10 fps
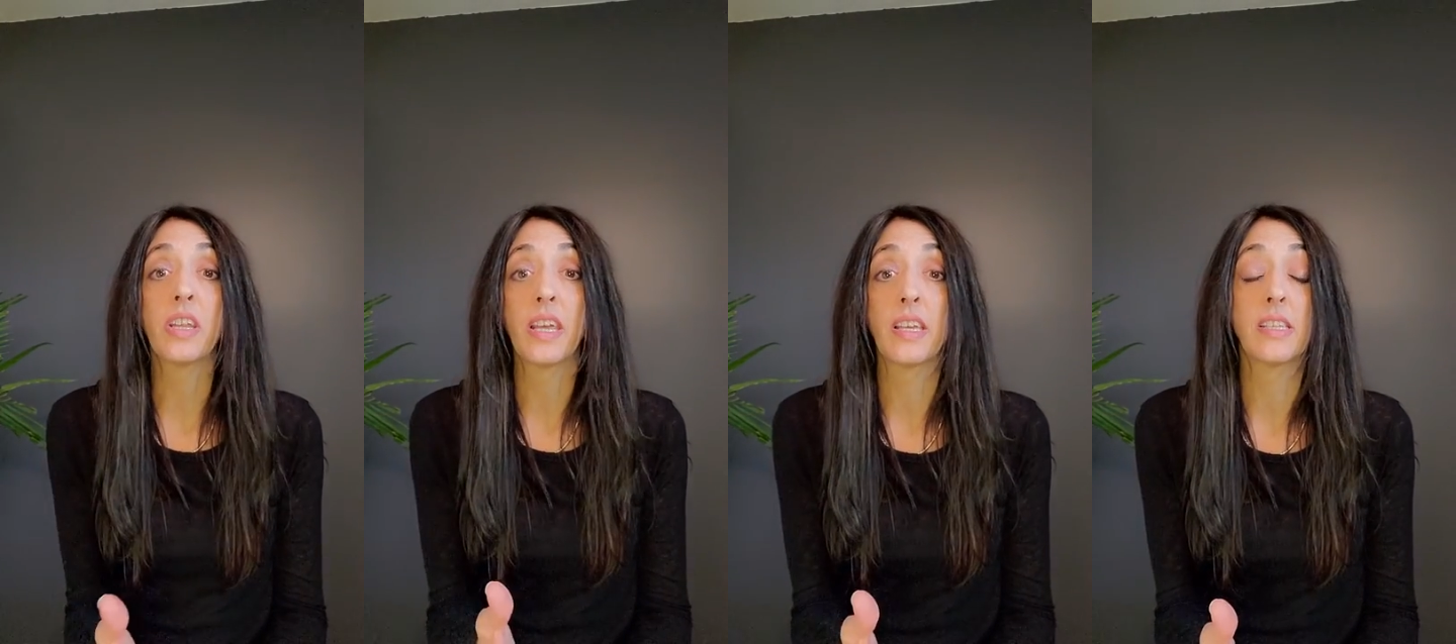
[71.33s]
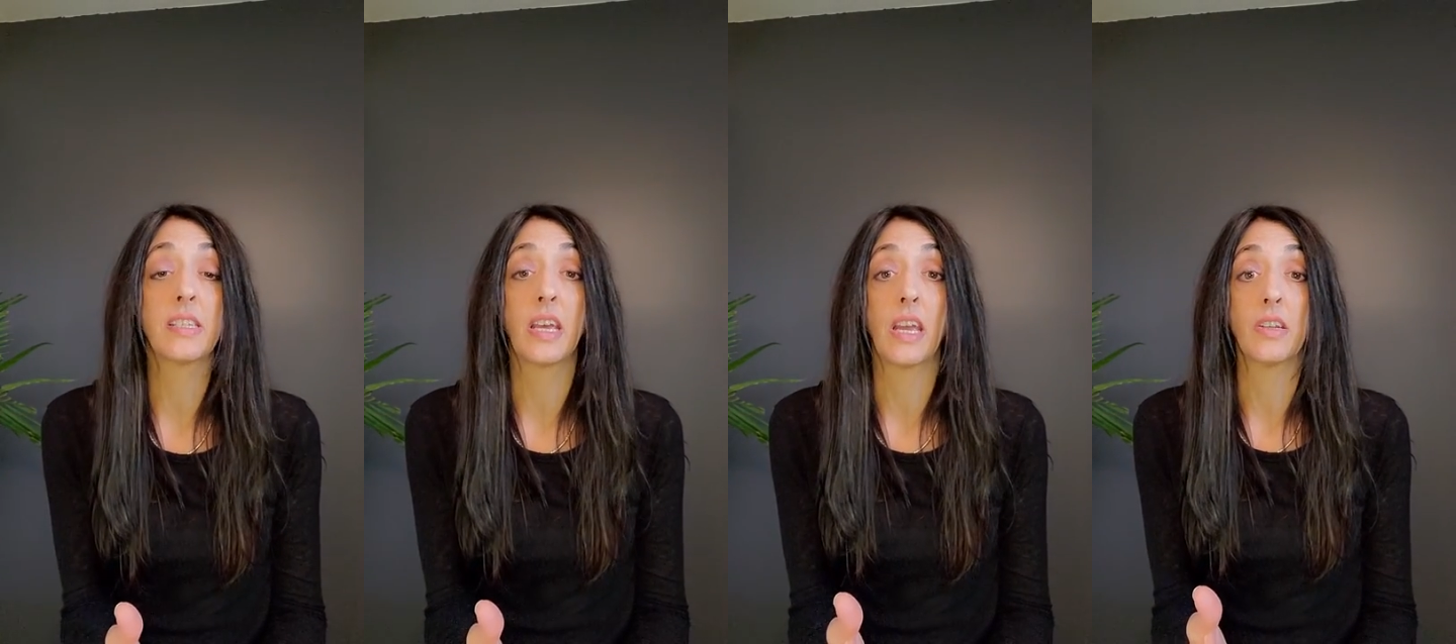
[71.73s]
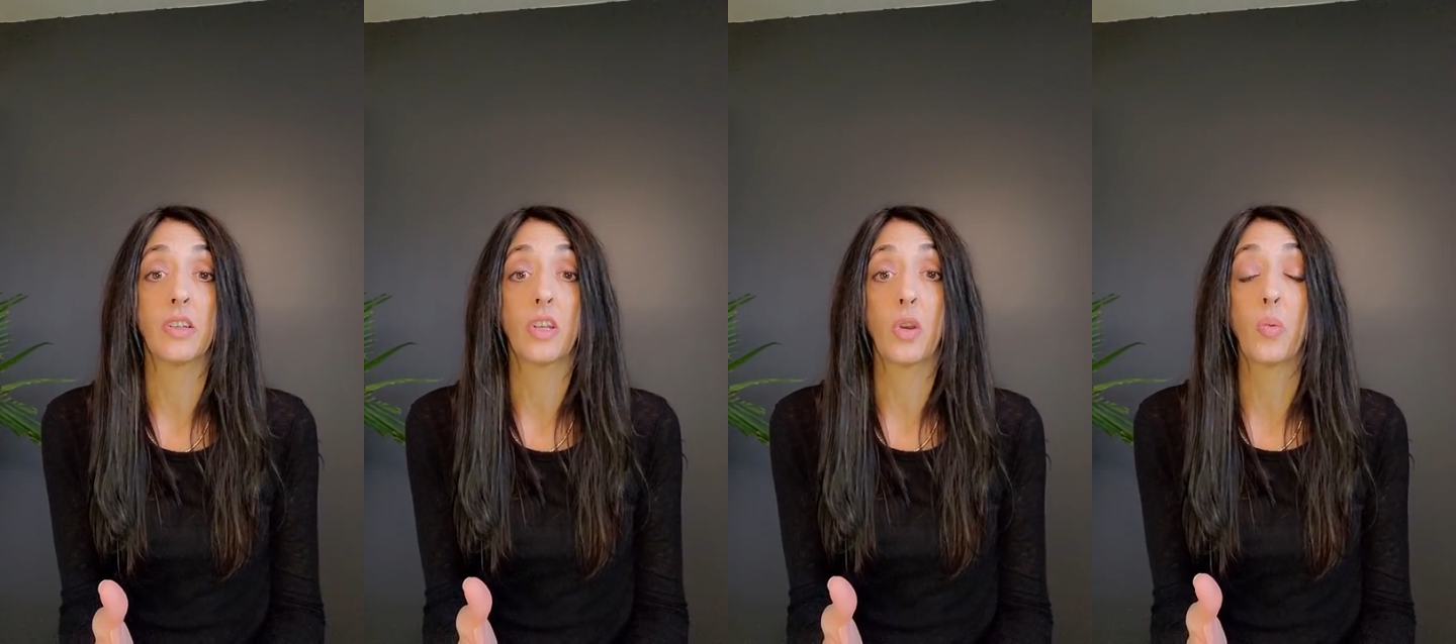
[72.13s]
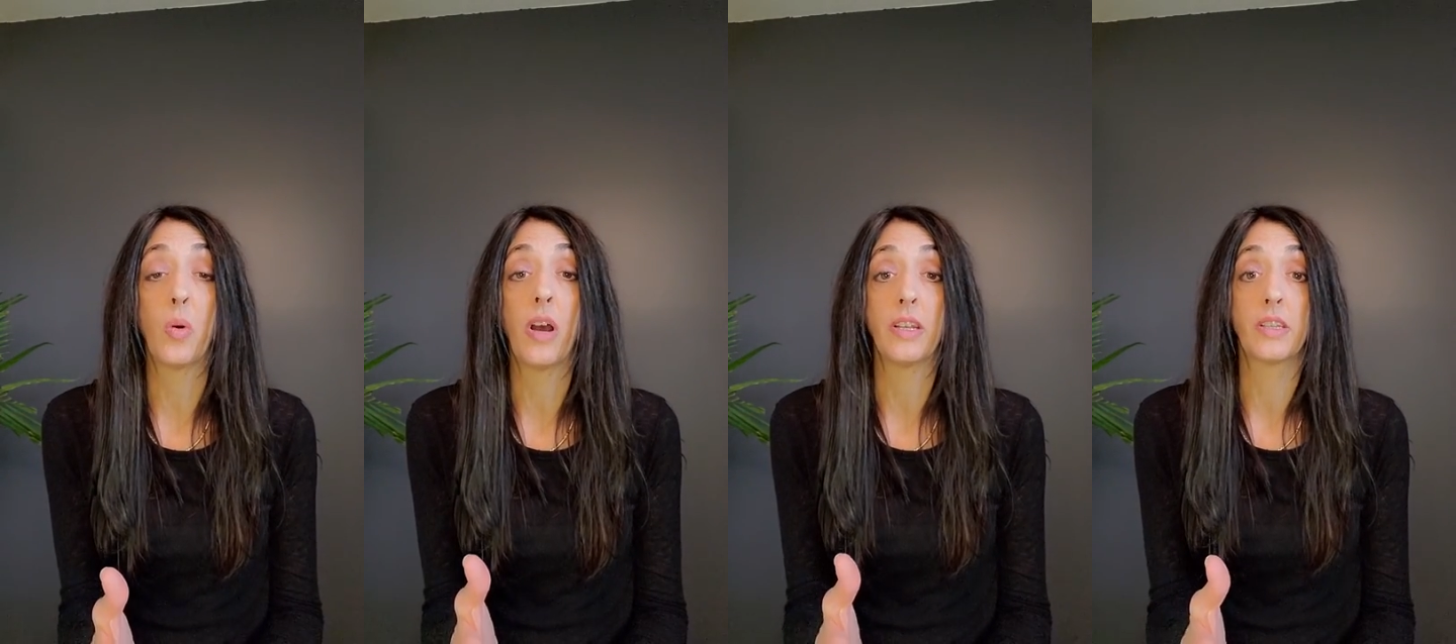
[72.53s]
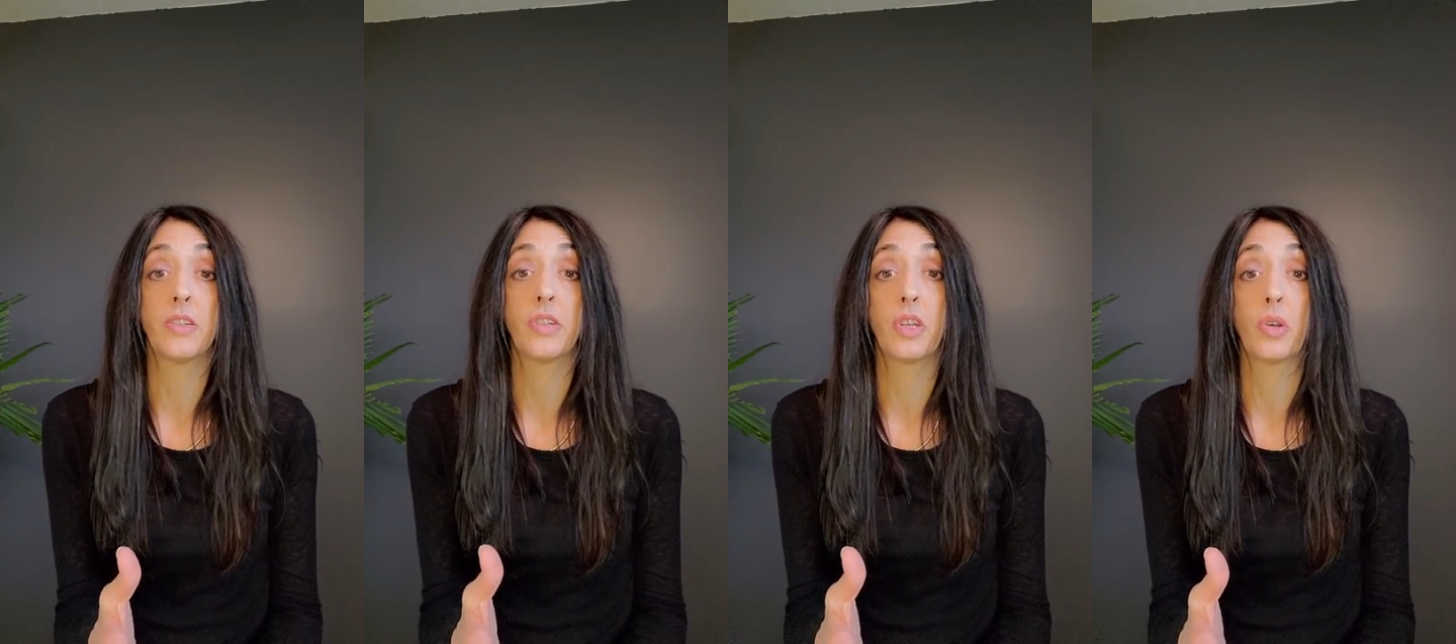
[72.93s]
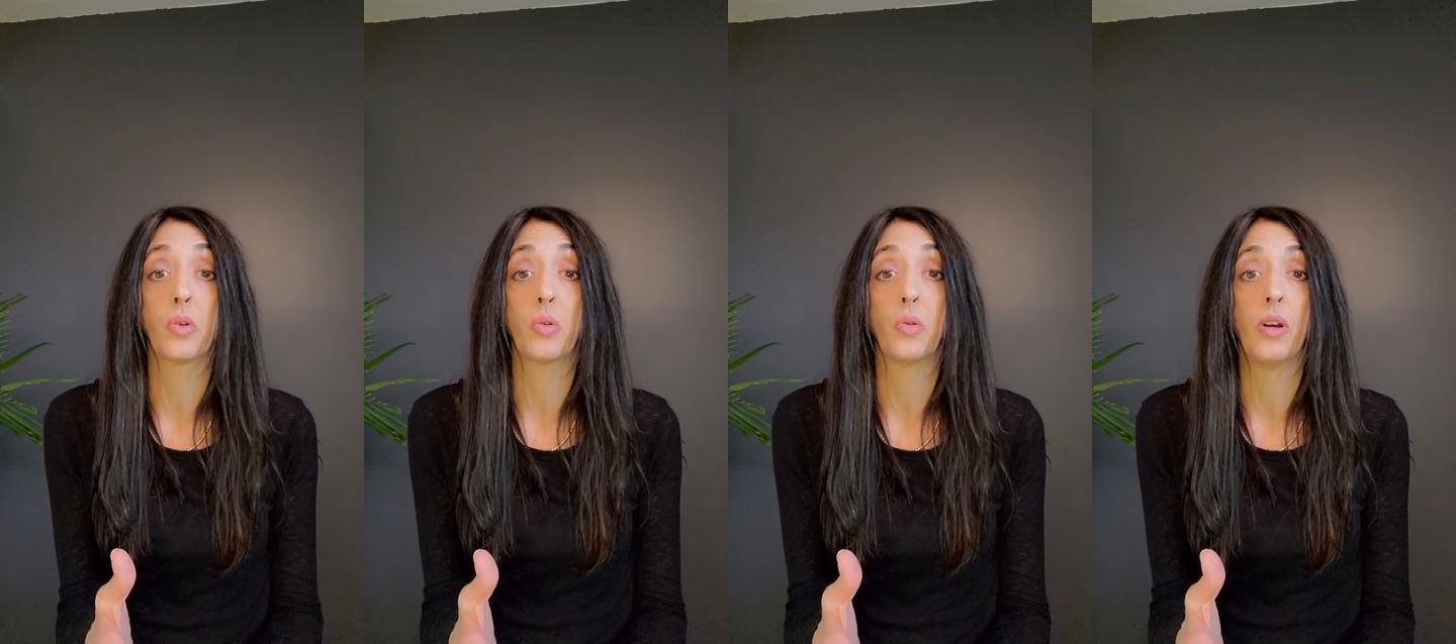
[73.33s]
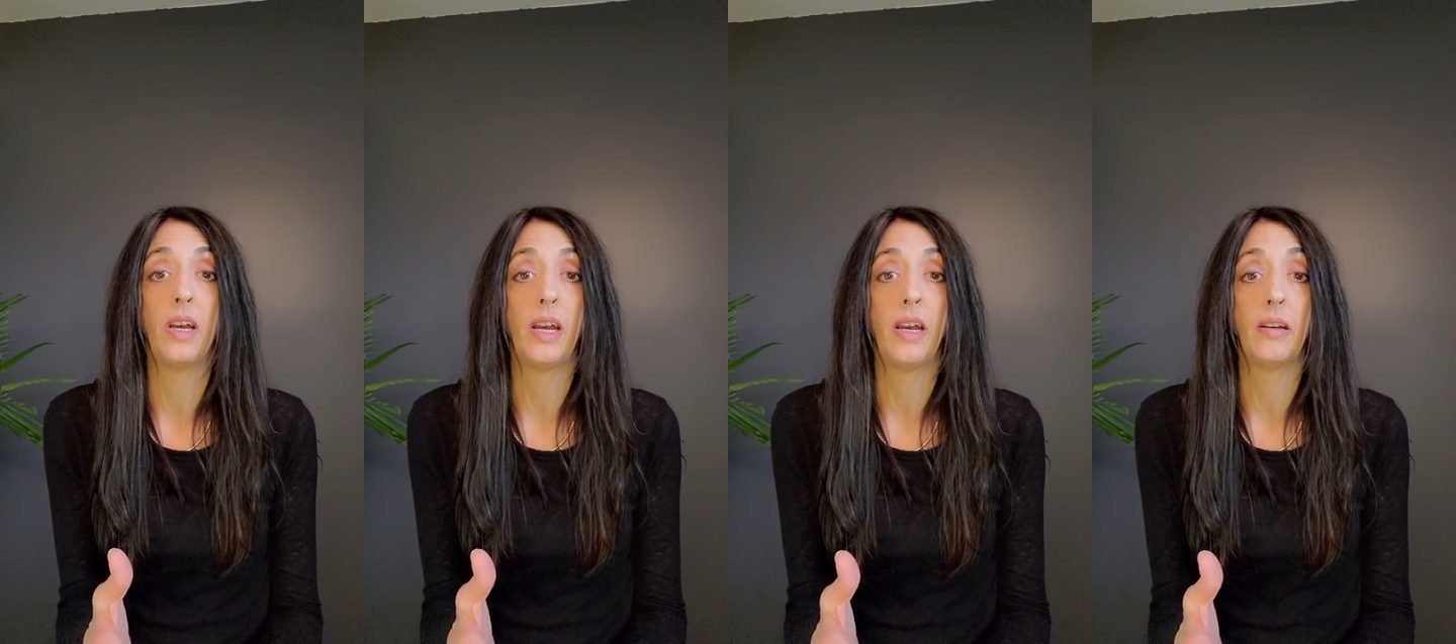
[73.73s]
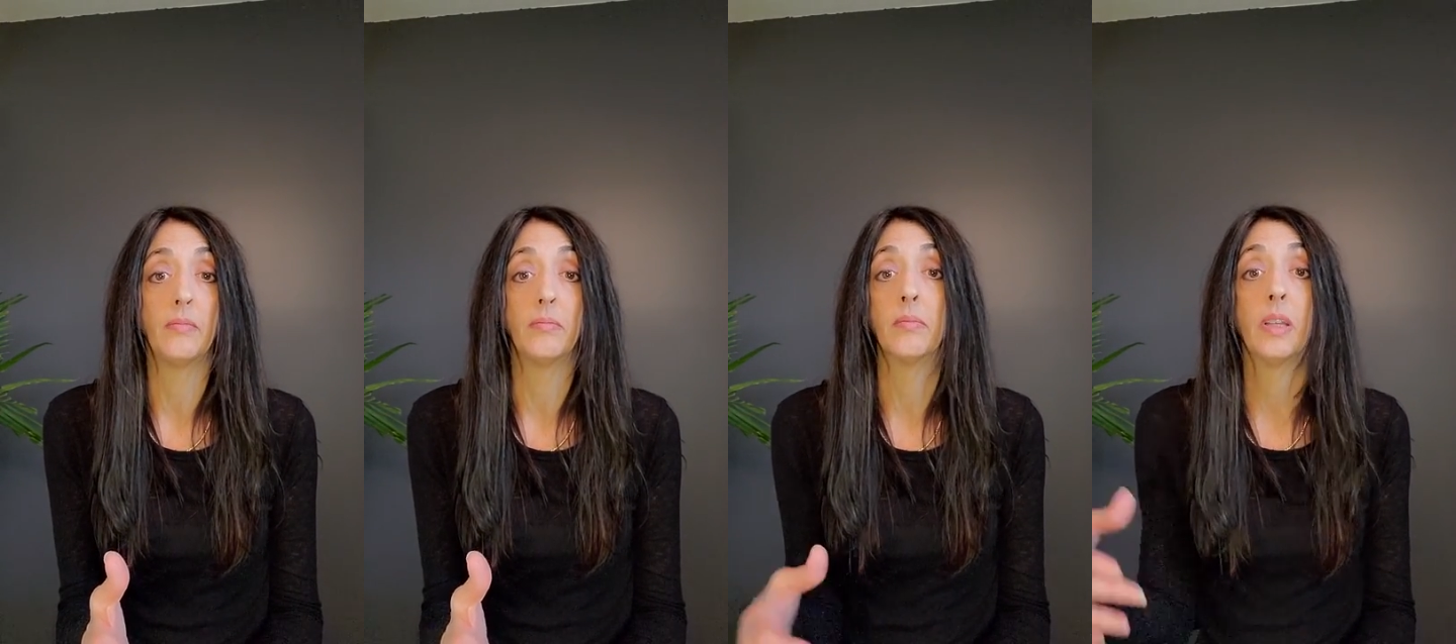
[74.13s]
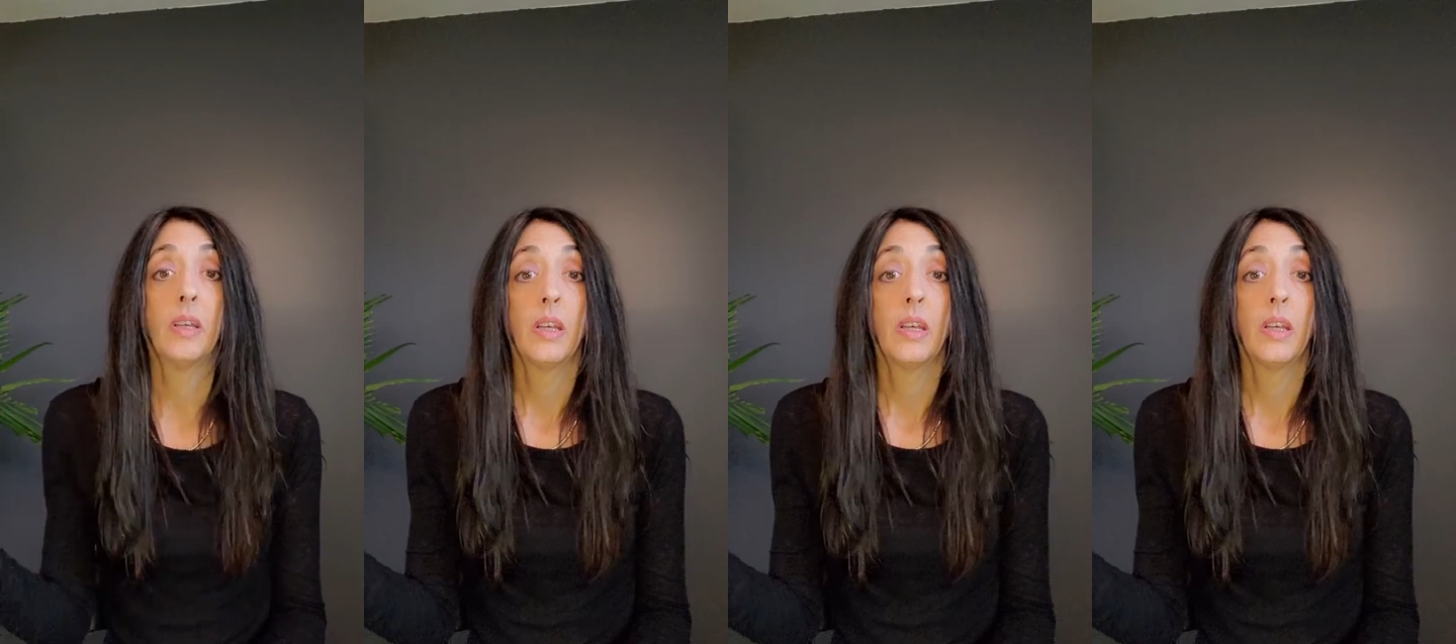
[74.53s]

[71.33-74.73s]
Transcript: it is that you want to um,